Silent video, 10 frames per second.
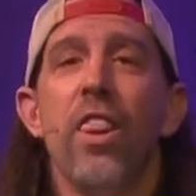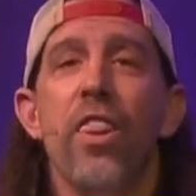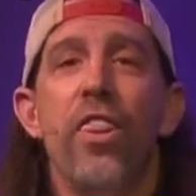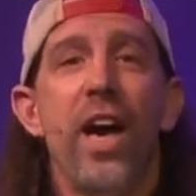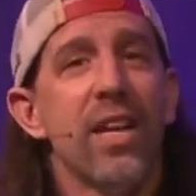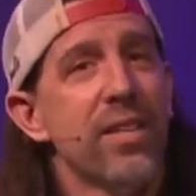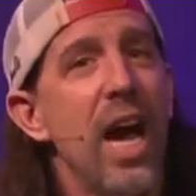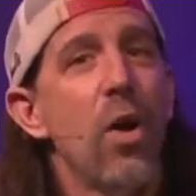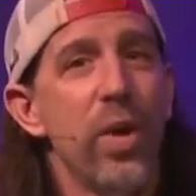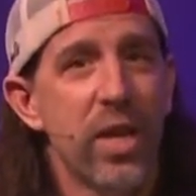That's
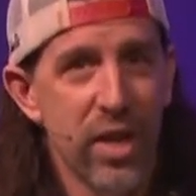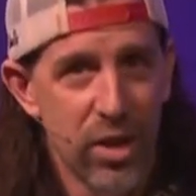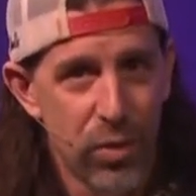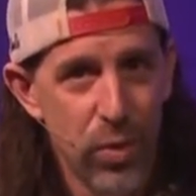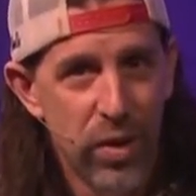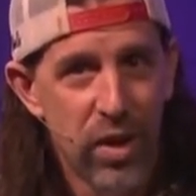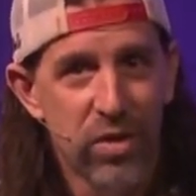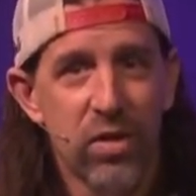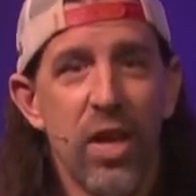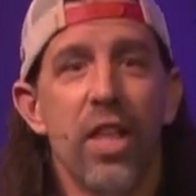how we can get through
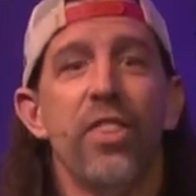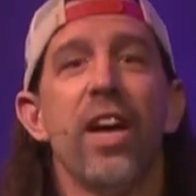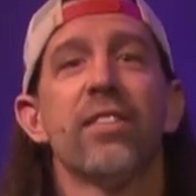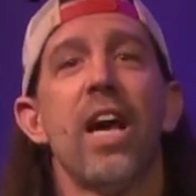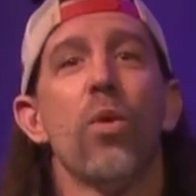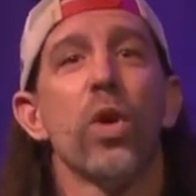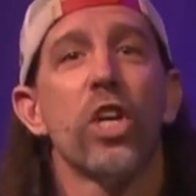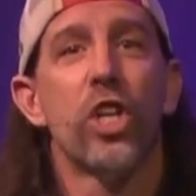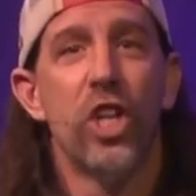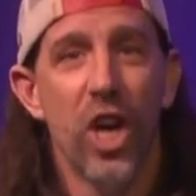this. That's how we're
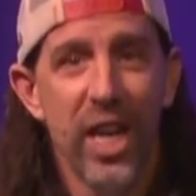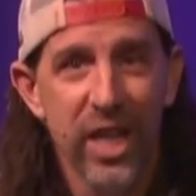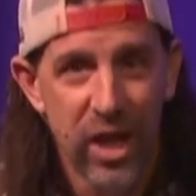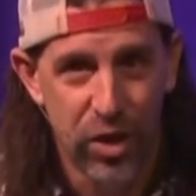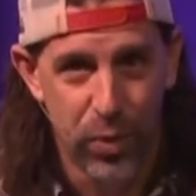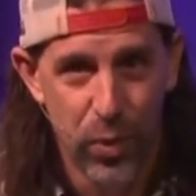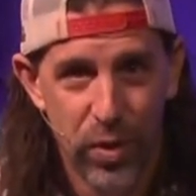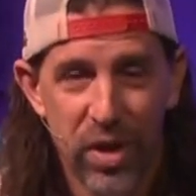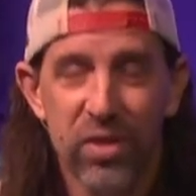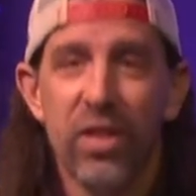going to get through
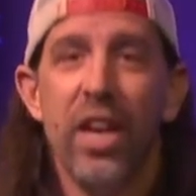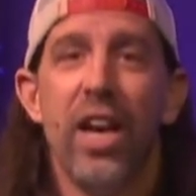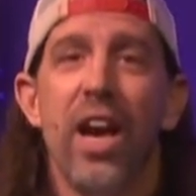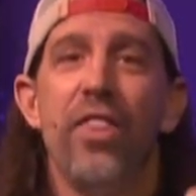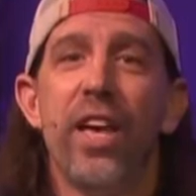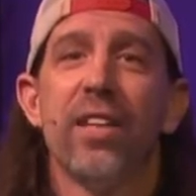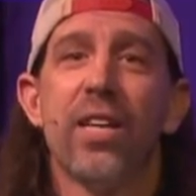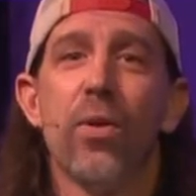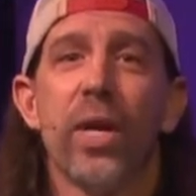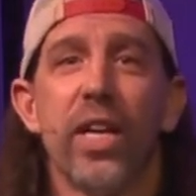this. And that's
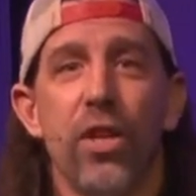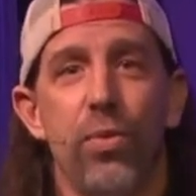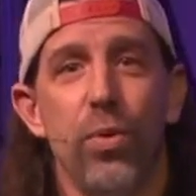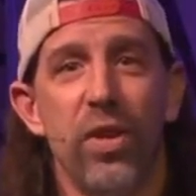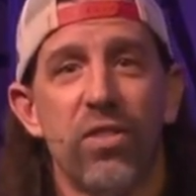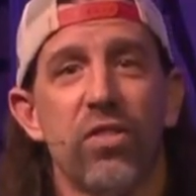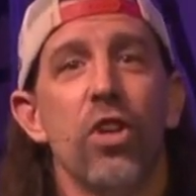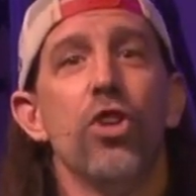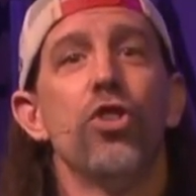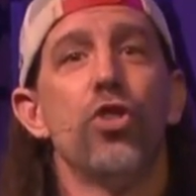how we're going to get through this
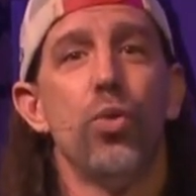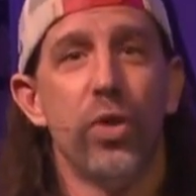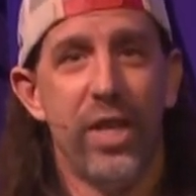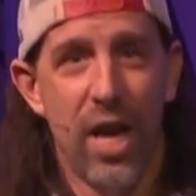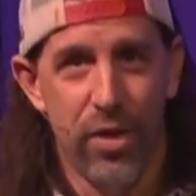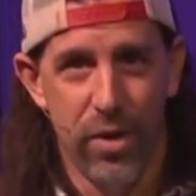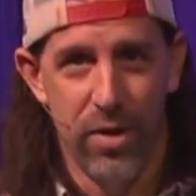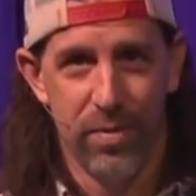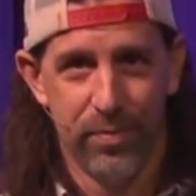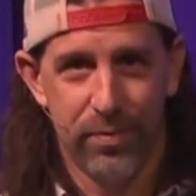together.